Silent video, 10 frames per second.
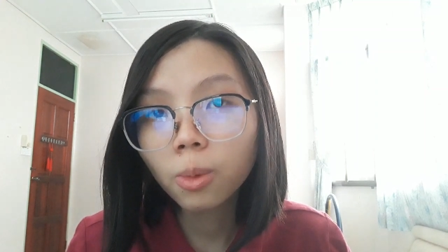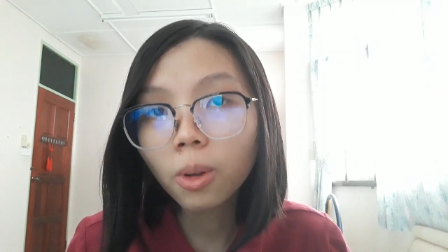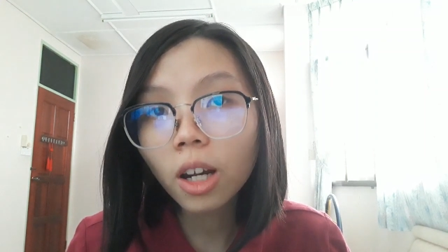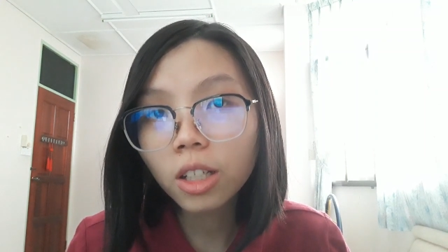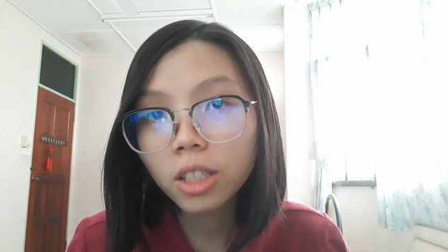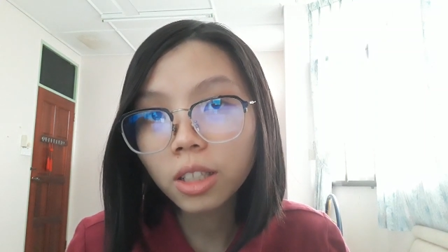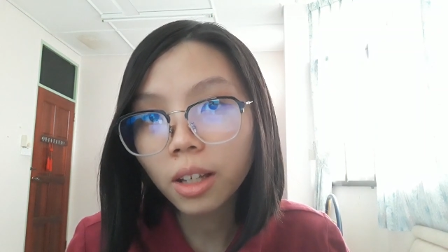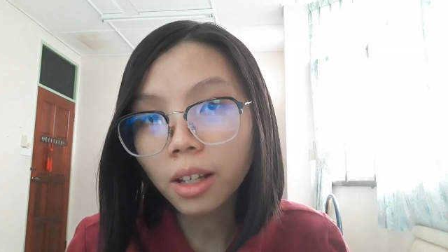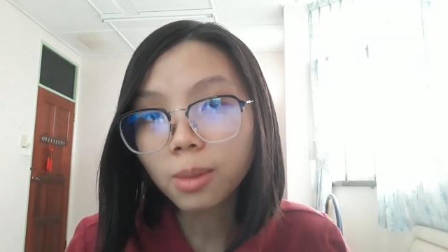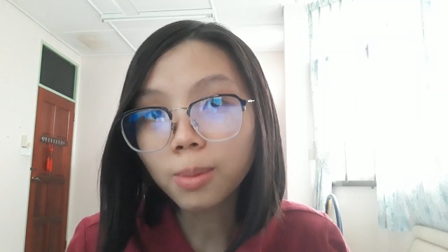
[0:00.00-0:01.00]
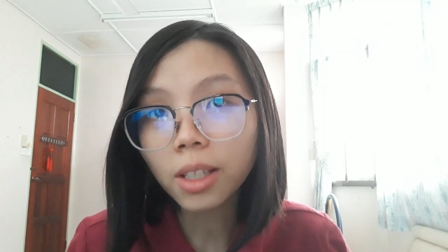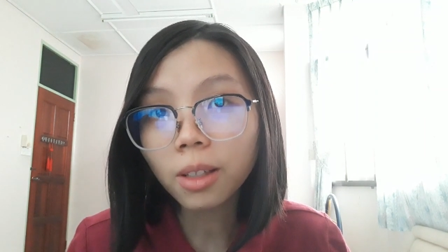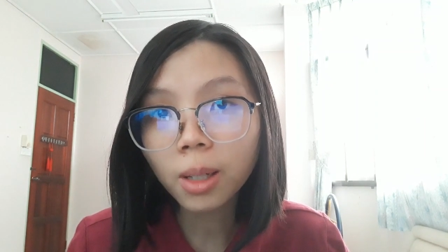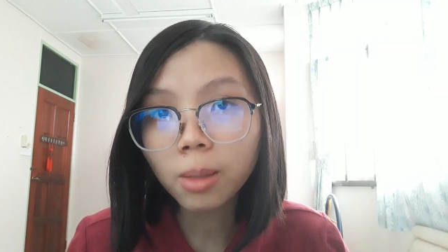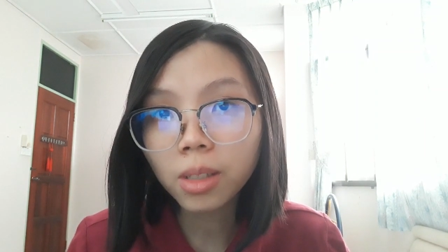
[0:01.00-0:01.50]
watch it as
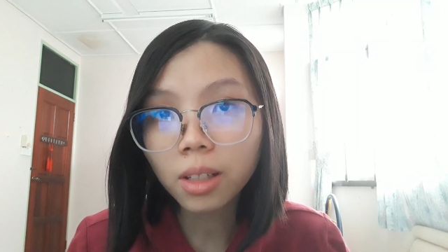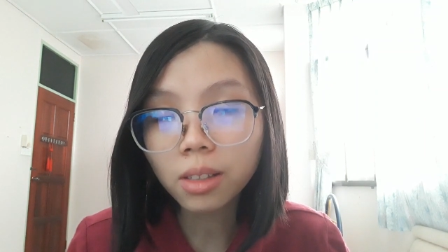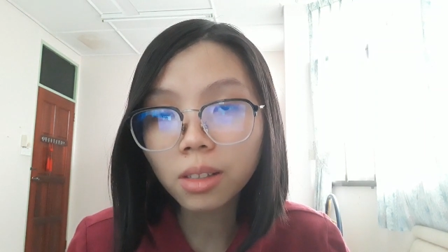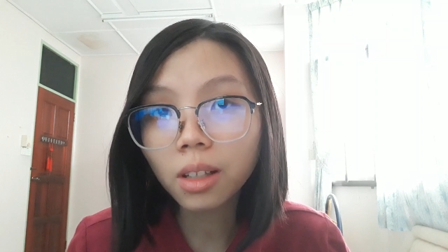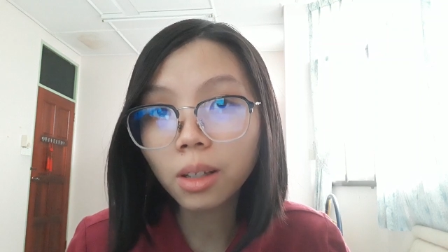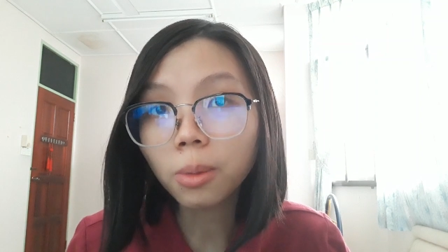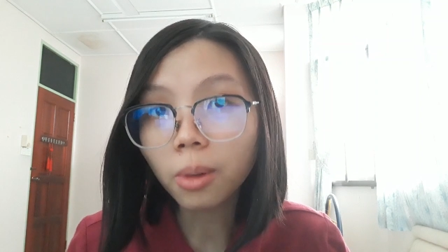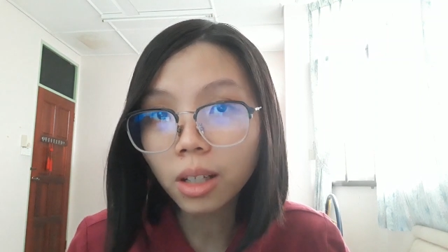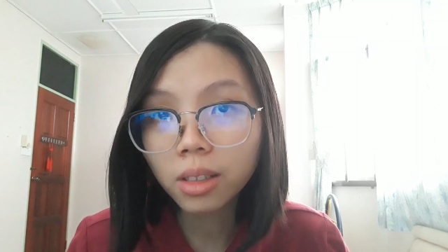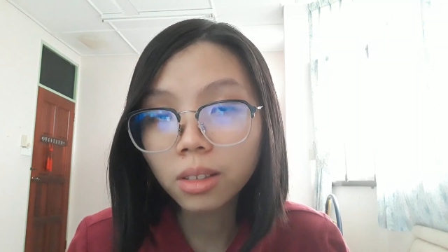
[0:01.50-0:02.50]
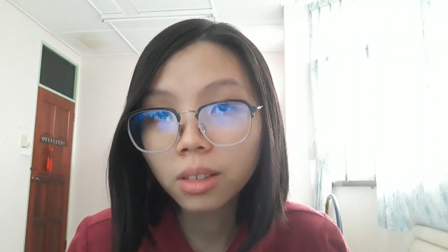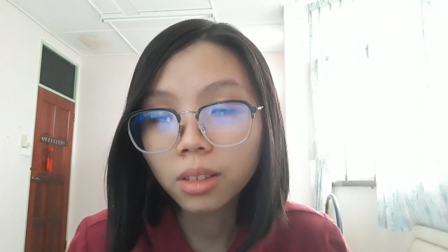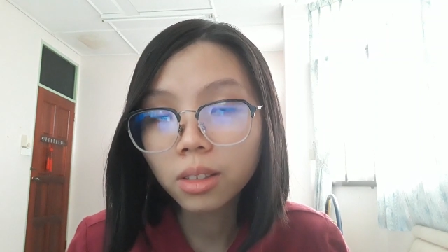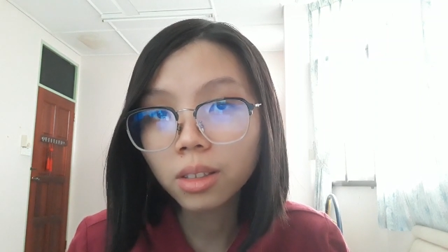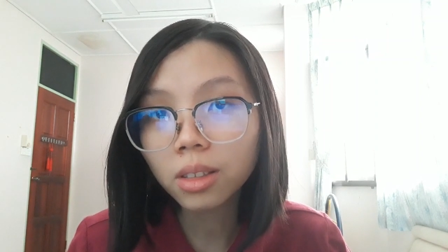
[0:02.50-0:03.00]
many times as they want
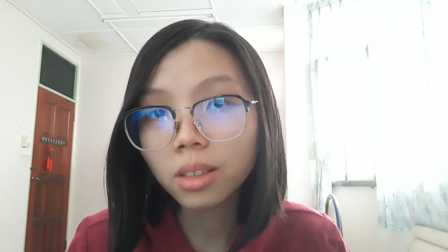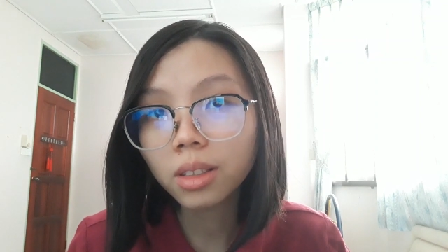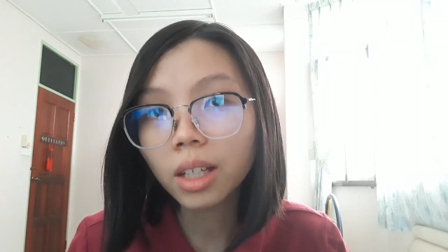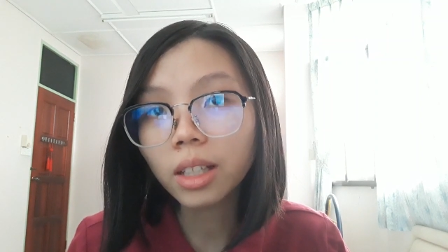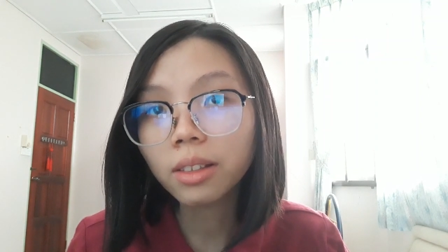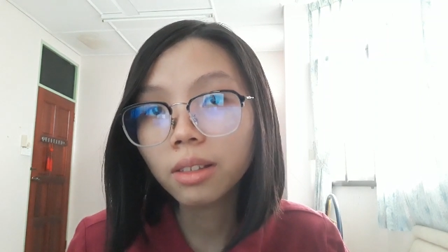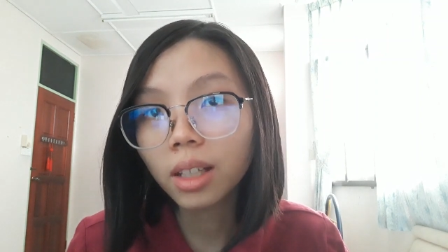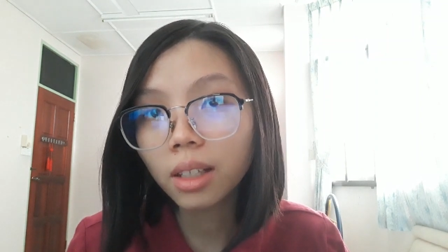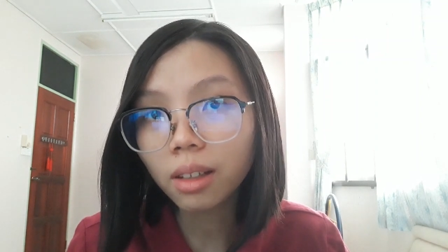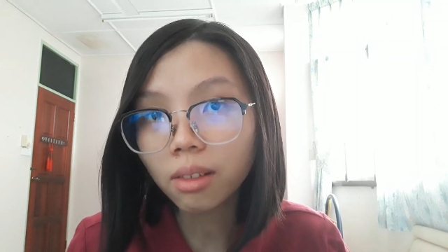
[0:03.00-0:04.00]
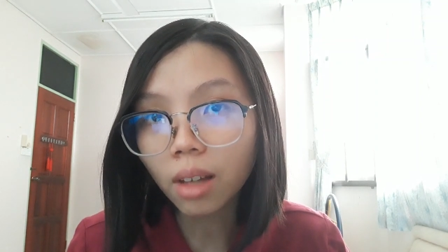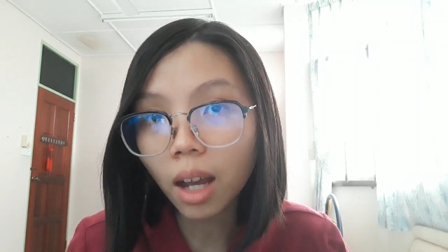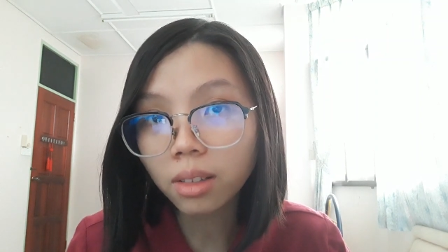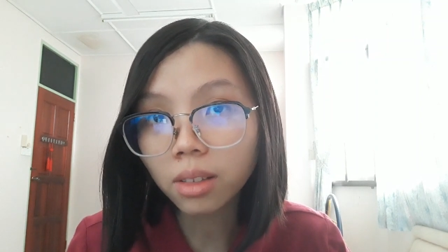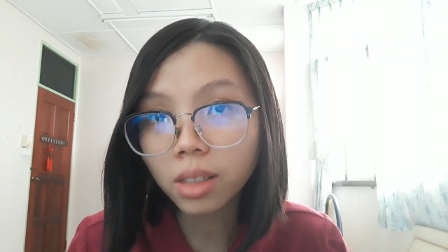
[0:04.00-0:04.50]
so that they can
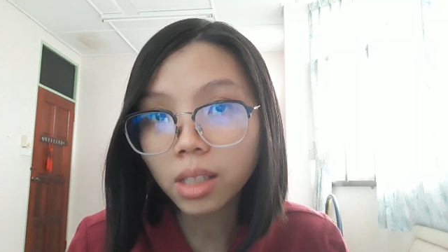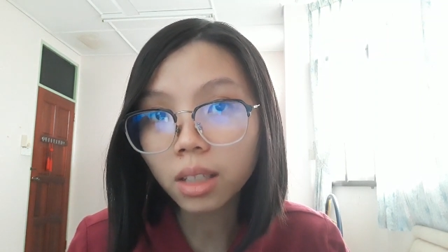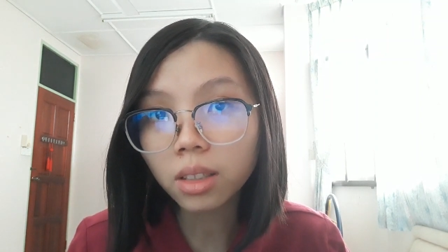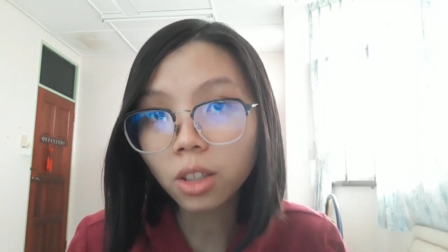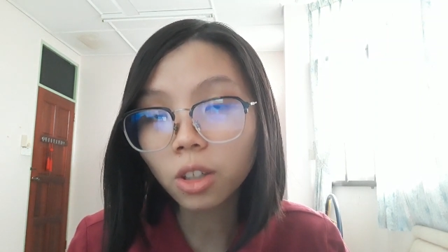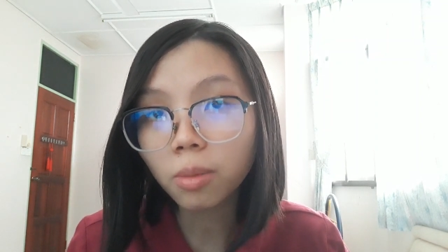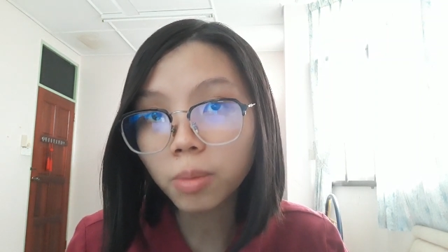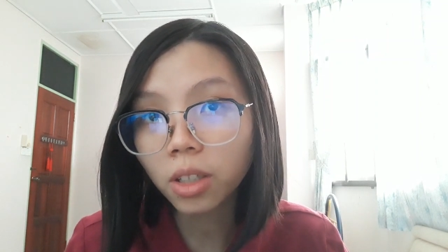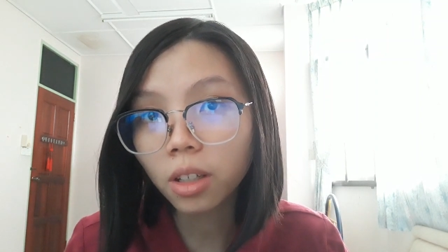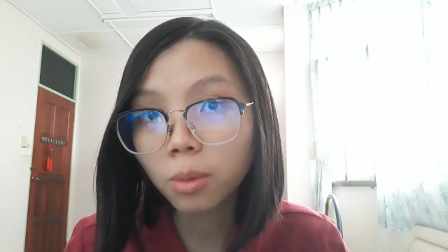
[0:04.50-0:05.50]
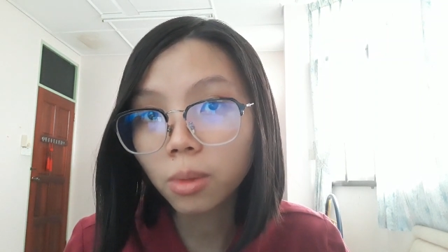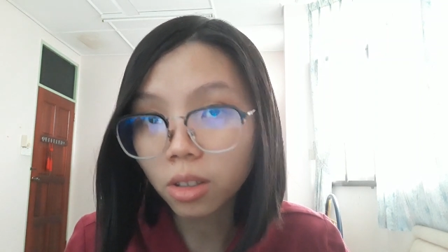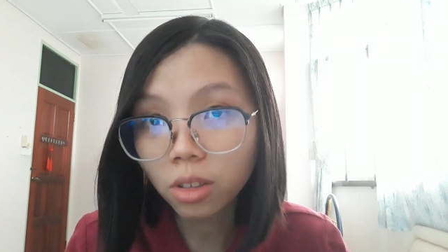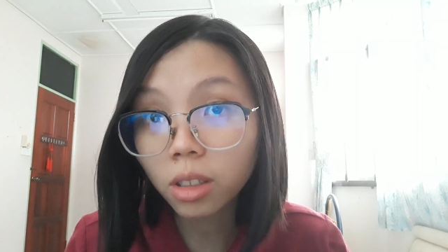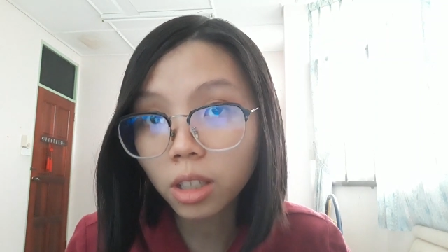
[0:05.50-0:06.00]
understand the topic that
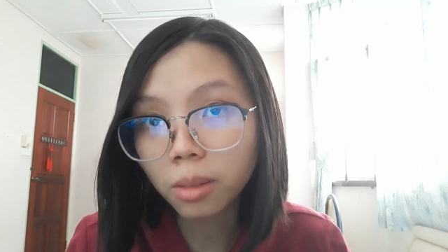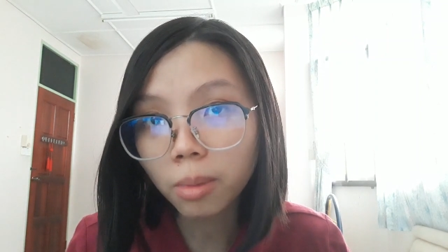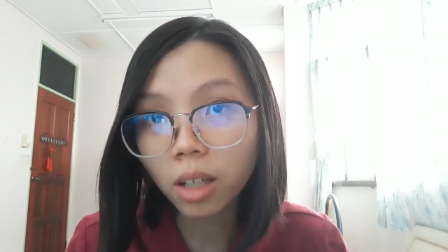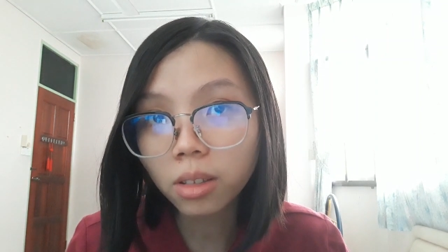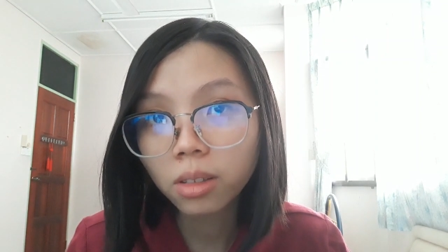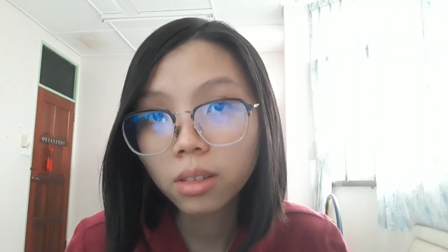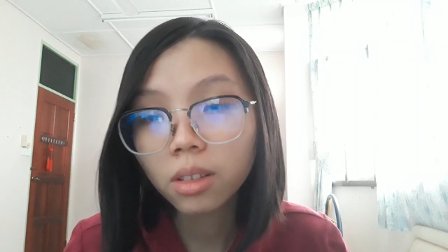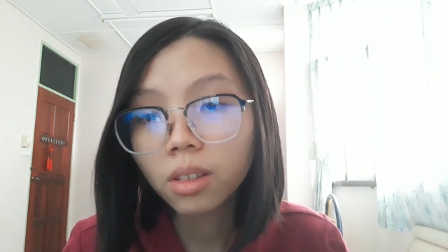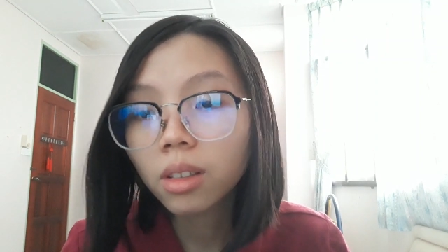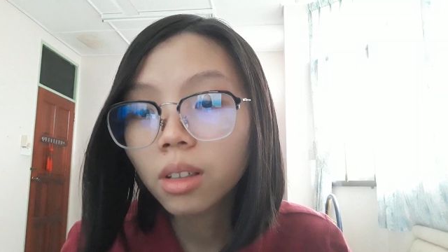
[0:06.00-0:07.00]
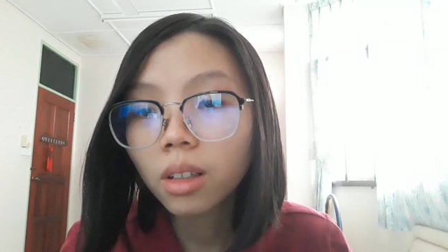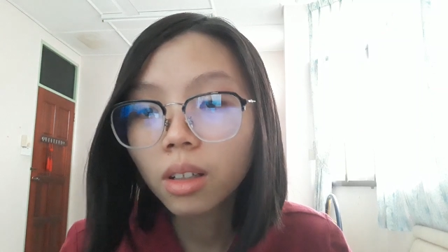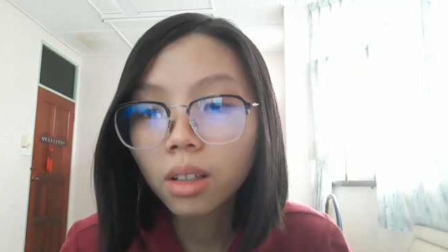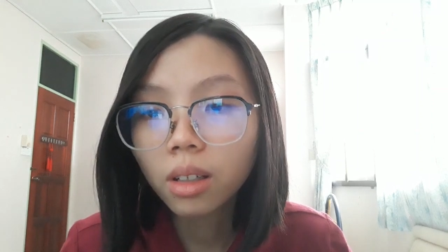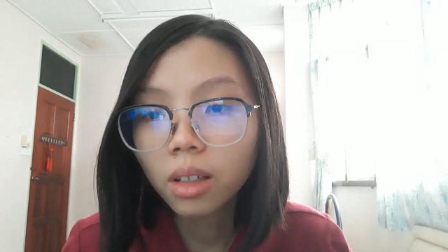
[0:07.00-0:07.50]
we're talking about.
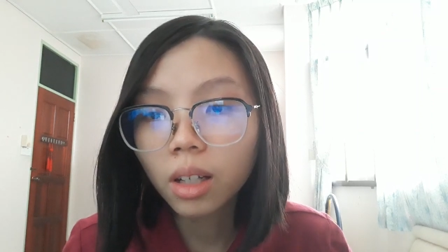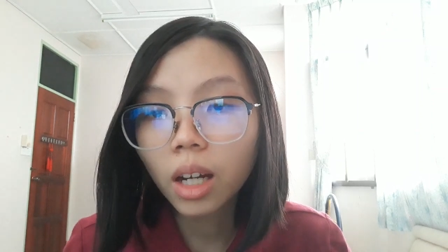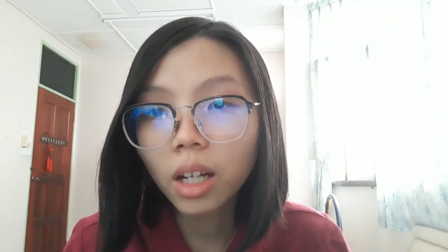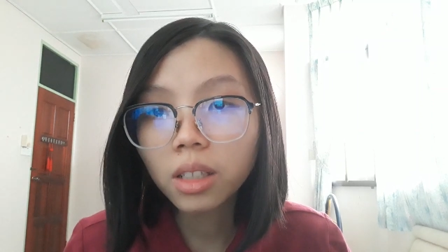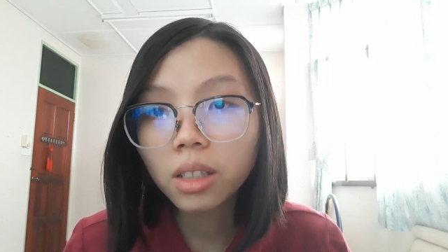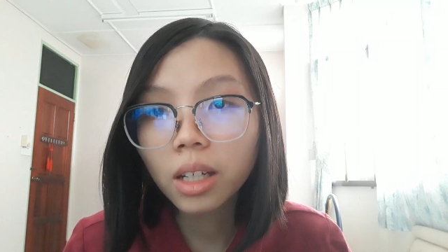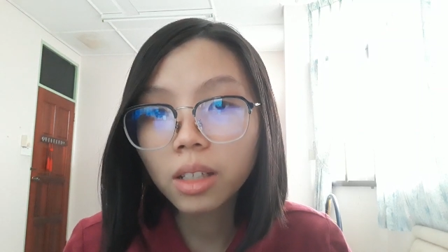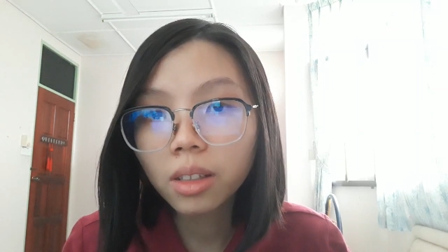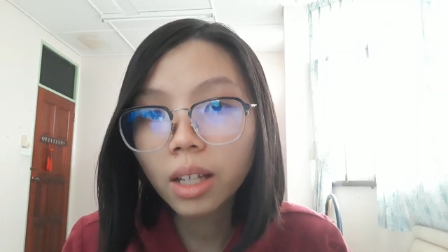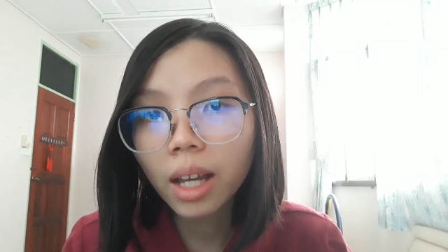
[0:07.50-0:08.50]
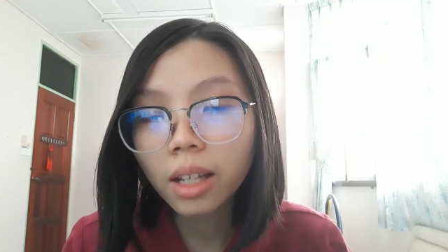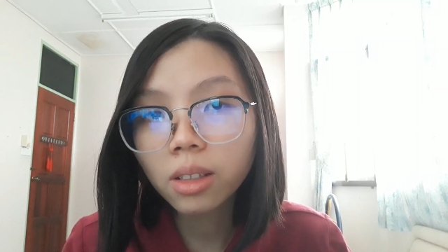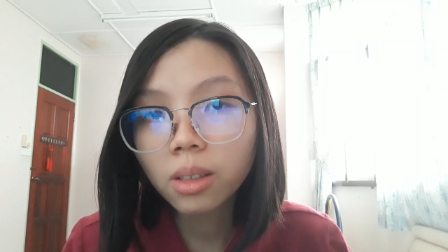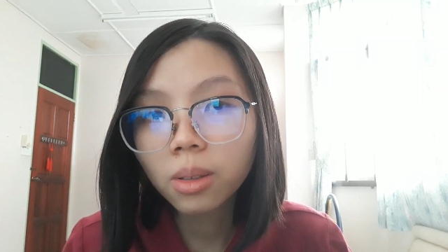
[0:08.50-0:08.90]
Other than that,